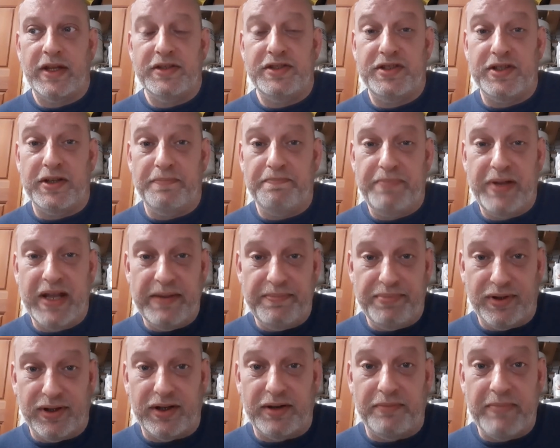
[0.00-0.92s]
Some
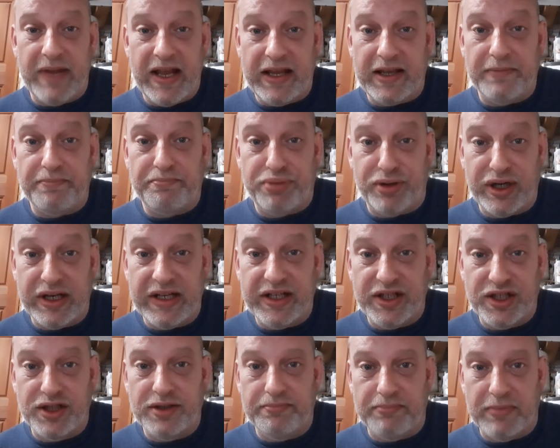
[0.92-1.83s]
people are making
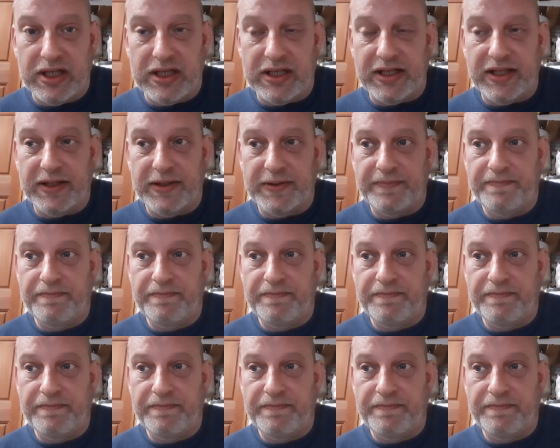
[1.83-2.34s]
pretty good money.